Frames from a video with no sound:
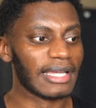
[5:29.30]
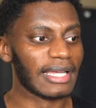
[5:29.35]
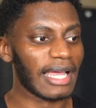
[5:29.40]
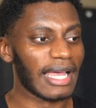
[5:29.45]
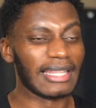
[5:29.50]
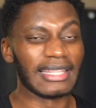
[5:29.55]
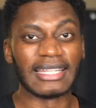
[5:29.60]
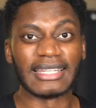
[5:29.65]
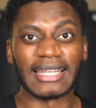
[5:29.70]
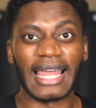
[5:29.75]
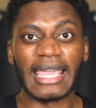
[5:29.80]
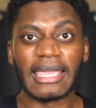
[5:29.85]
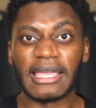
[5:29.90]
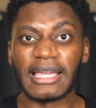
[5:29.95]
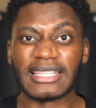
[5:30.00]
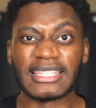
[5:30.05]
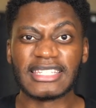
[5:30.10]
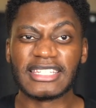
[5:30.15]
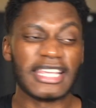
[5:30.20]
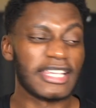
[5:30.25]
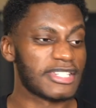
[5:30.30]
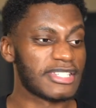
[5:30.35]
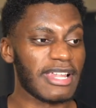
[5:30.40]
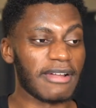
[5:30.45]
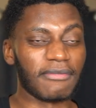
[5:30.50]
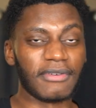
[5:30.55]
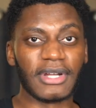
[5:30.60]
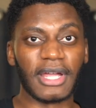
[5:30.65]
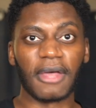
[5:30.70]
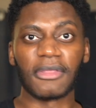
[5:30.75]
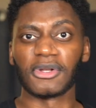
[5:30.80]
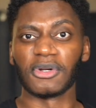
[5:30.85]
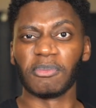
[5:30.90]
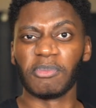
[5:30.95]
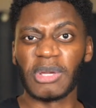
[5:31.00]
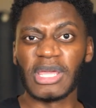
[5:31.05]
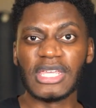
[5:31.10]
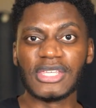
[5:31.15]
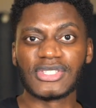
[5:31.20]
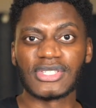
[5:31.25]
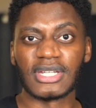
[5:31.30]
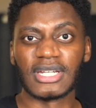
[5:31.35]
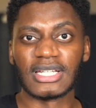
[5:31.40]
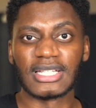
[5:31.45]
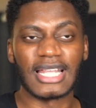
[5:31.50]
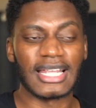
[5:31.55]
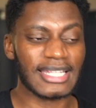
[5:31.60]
And the knight assists every other piece in its